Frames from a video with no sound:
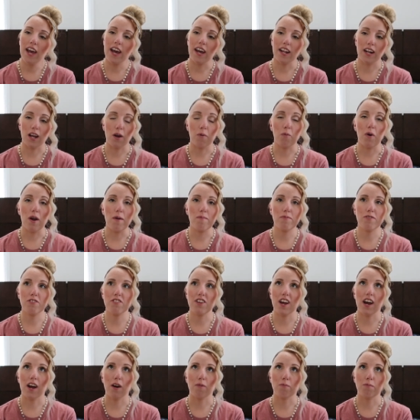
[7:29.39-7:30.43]
and I wiped
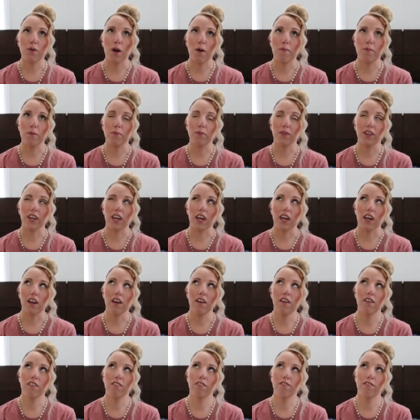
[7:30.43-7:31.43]
down probably